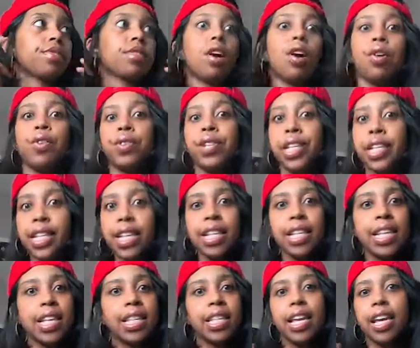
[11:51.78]
Only thing
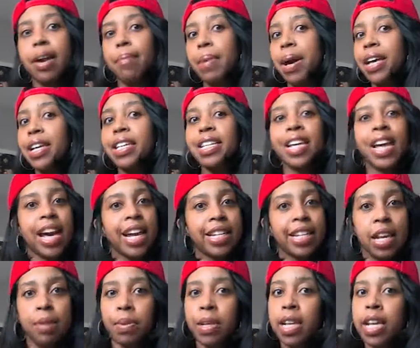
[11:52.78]
they think about is
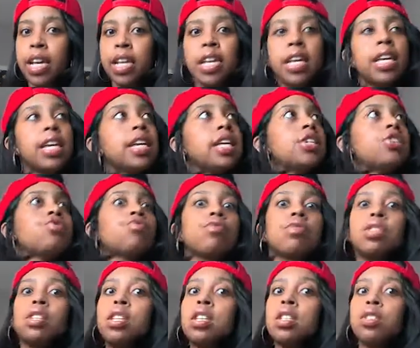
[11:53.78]
goddamn Atlanta. And
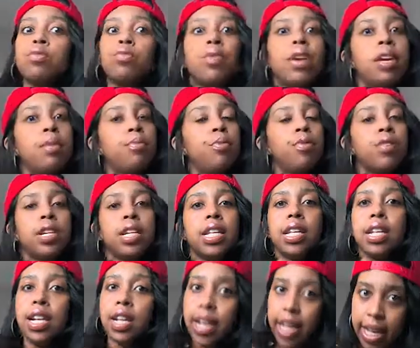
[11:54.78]
Georgia is way more than
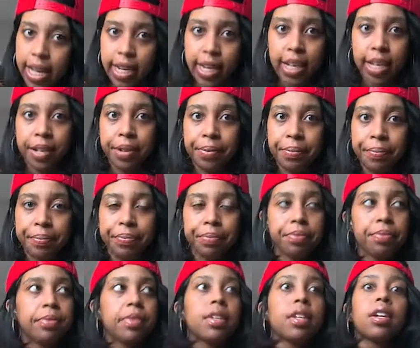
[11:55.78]
Atlanta.
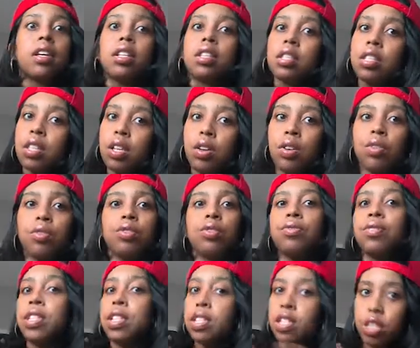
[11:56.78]
So you
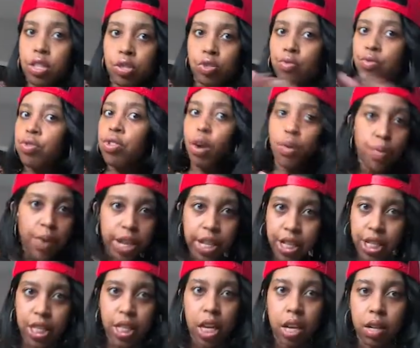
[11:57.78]
need to do your
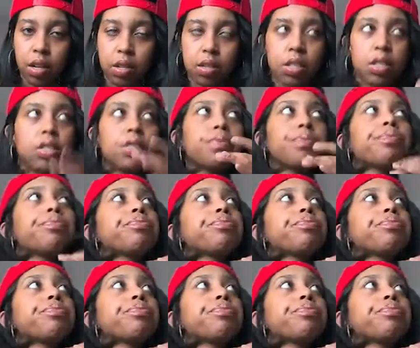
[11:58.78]
research.